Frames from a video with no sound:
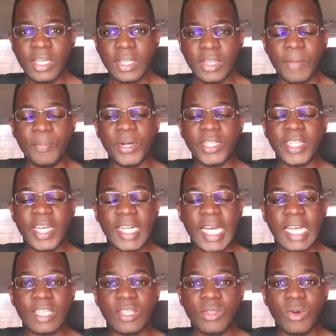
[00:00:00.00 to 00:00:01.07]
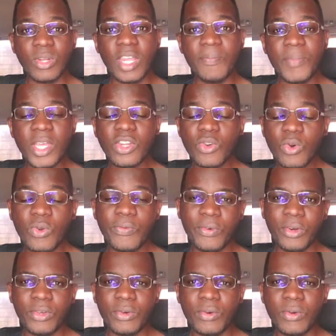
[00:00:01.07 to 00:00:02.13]
They pretend as though they mean good
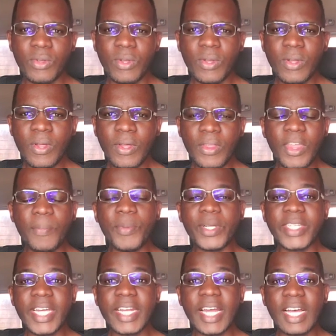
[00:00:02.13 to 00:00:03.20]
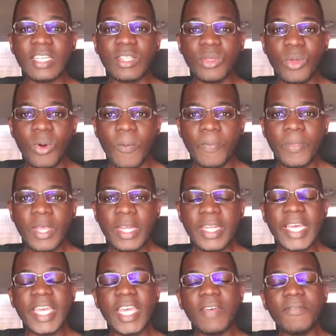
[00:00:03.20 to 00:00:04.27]
for you. They pretend as though
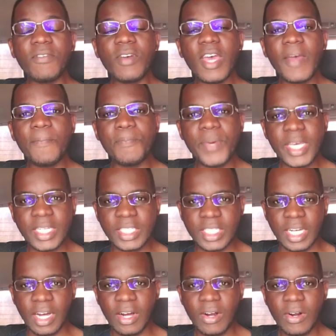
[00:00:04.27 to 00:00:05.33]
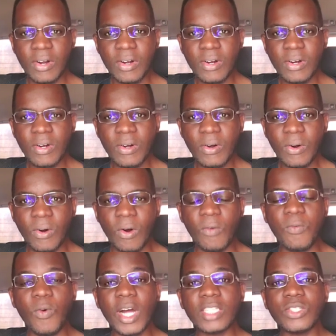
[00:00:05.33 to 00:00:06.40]
they give you a picture
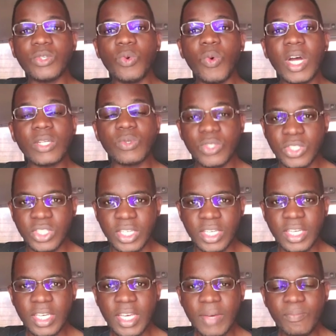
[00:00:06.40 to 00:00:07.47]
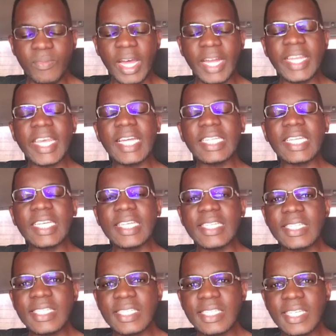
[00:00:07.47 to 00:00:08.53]
of what you want to see. And yet
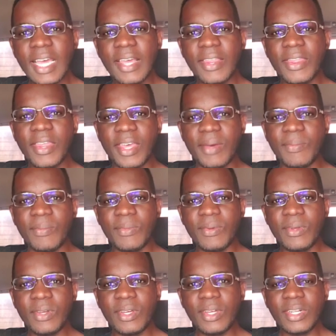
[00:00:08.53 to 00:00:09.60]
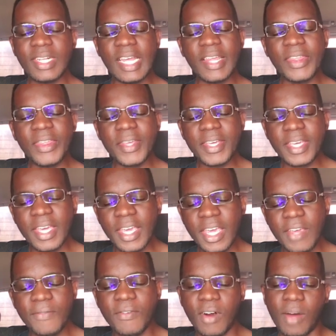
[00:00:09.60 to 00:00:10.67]
inside them, they think
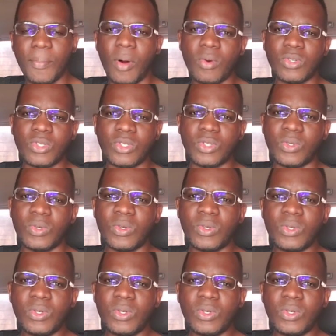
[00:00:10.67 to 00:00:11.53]
evil about you.